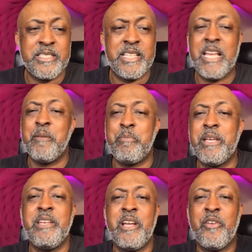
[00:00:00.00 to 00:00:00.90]
they had
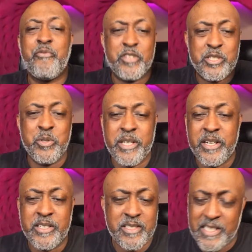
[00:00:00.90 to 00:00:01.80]
been there for 2
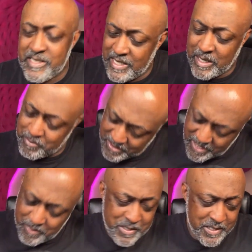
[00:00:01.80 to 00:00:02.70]
years and it's like, I'm
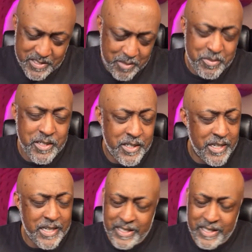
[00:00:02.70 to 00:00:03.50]
done with this. I'm done.